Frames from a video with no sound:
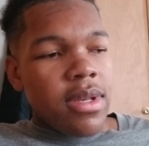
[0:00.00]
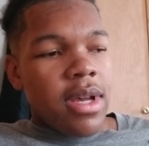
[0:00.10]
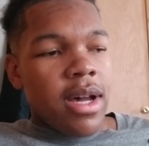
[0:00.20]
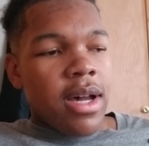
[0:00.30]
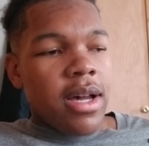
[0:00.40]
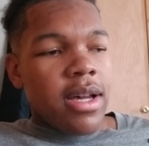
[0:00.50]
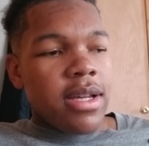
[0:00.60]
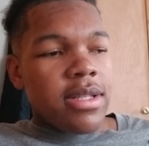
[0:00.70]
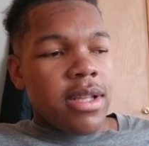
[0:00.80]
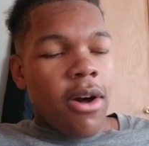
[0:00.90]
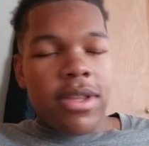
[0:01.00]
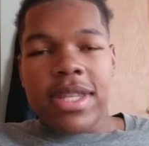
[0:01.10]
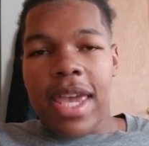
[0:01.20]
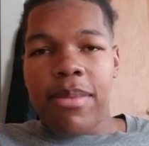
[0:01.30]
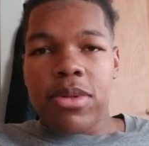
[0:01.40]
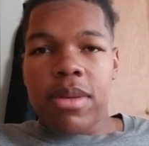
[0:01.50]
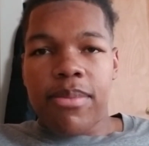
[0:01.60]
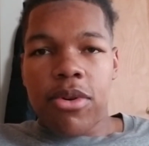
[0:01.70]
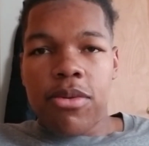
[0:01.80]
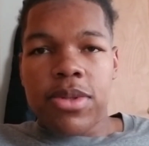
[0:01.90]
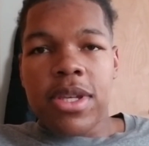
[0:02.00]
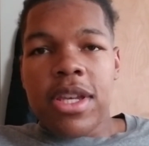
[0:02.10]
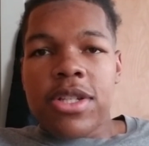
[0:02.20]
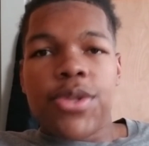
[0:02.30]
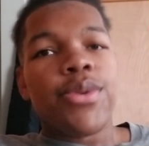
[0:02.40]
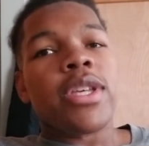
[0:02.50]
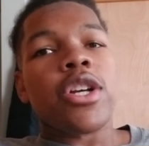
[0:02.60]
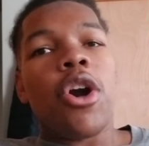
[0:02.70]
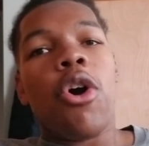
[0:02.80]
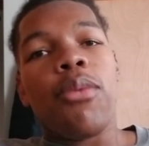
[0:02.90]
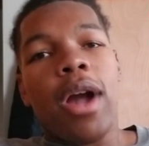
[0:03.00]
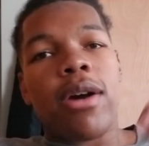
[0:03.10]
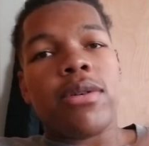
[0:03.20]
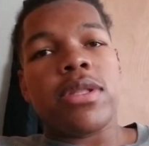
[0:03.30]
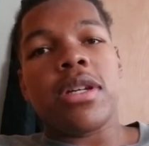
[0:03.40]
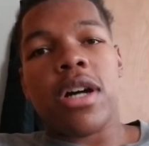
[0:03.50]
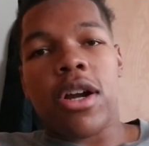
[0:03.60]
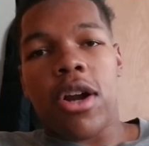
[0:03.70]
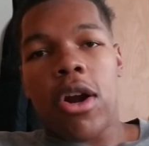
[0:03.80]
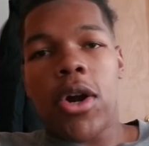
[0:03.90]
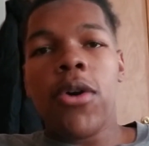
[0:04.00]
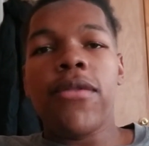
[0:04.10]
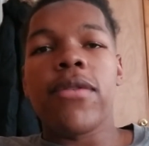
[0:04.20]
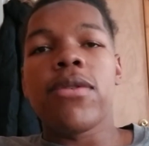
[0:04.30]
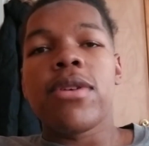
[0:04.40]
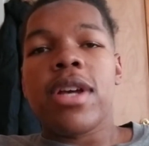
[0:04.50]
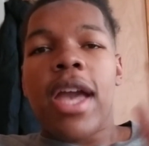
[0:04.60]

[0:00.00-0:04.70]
all the tables and booths so you can go around our oval